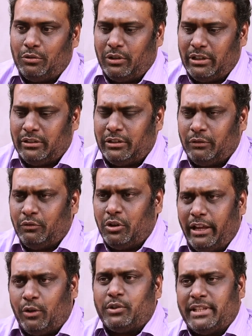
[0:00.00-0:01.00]
So it's a good
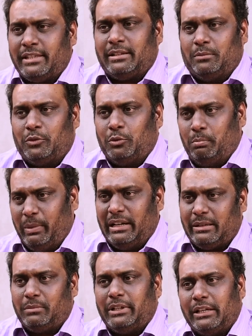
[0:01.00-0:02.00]
ecosystem to build
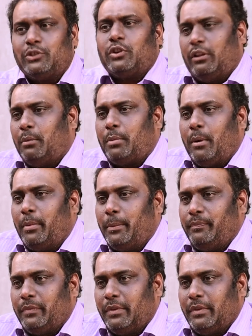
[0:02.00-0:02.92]
something and solve the problem.